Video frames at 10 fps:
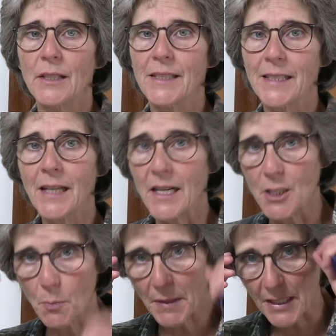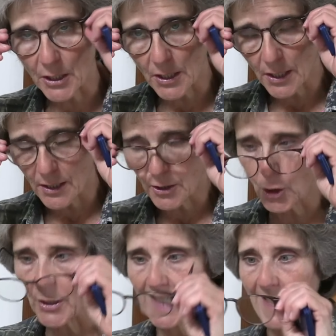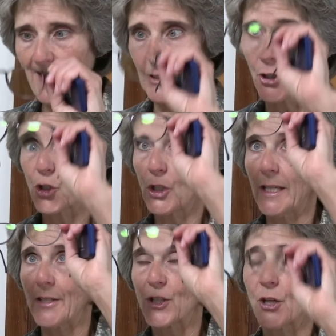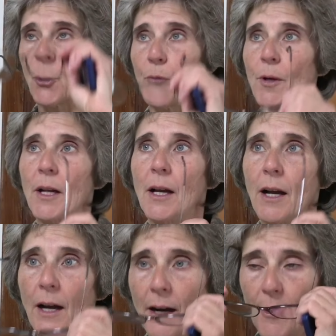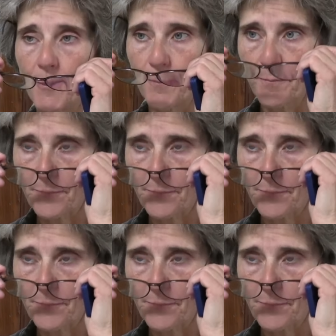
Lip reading: did not speak good English, and so I